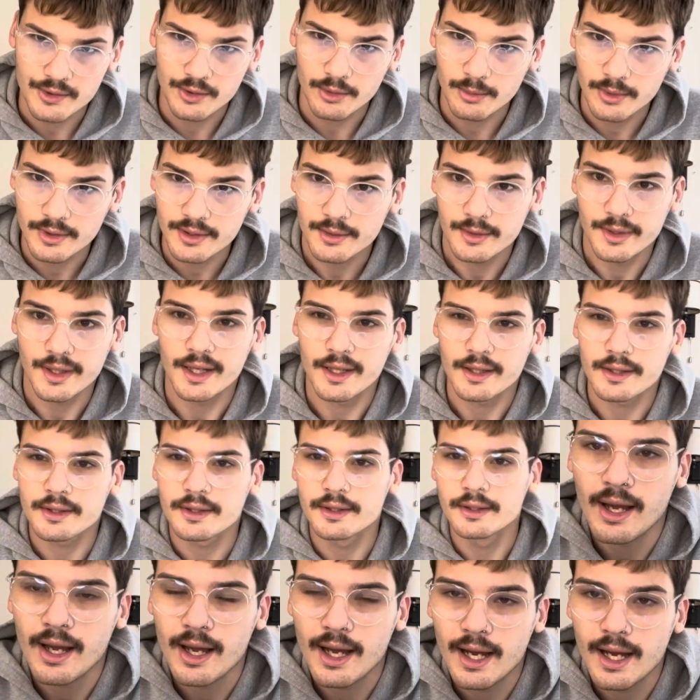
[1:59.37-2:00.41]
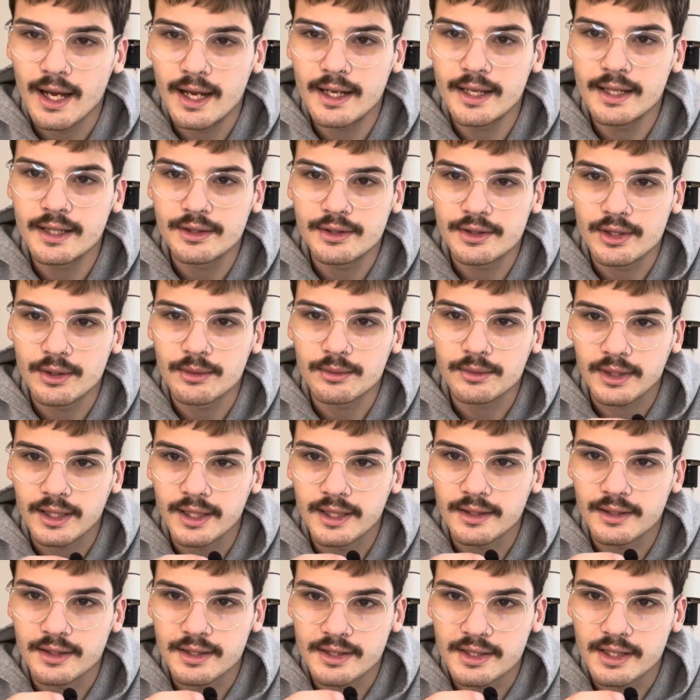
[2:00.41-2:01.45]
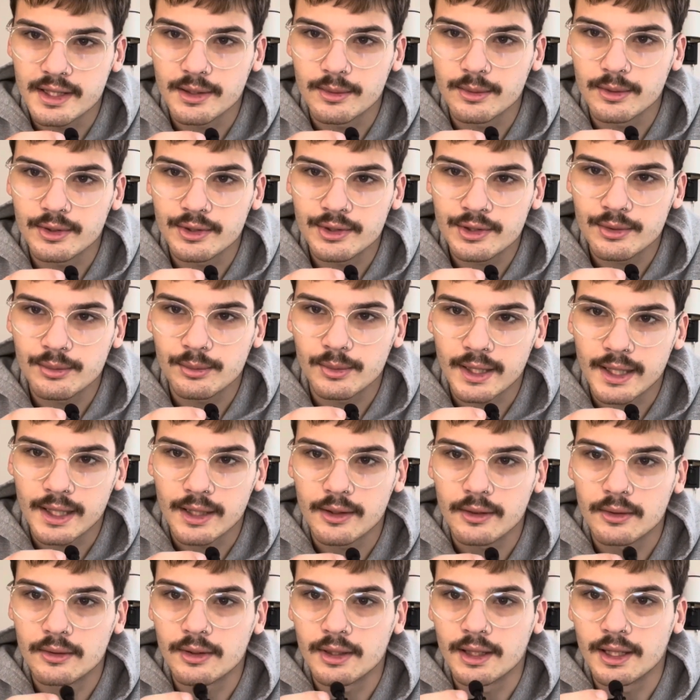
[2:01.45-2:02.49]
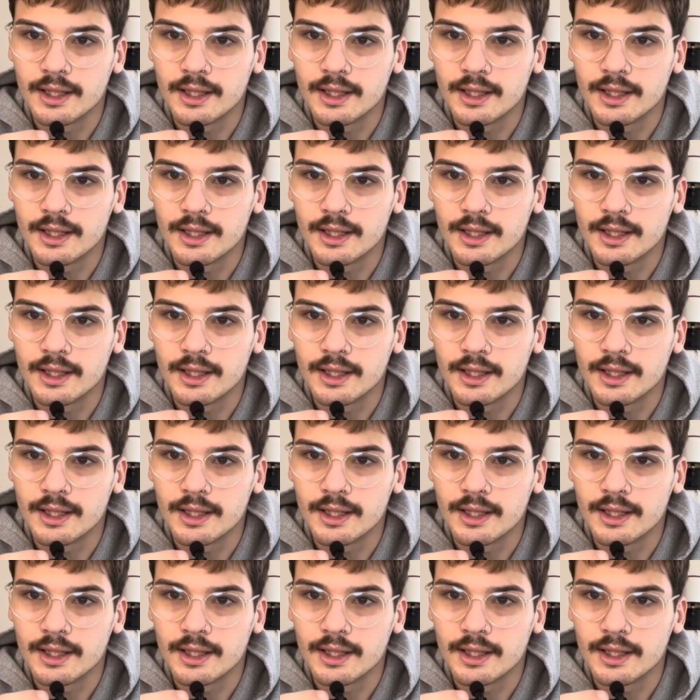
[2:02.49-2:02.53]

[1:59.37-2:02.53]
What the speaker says: with you guys. I don't like the sequels. Wow, I